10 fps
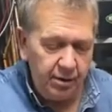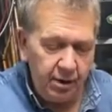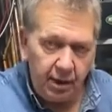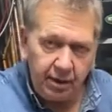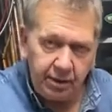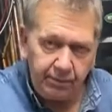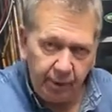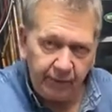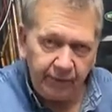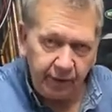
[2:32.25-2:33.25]
Hardy
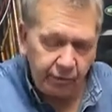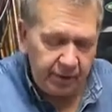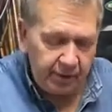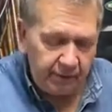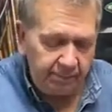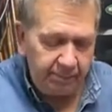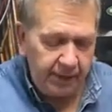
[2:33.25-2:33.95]
Perfect Reel,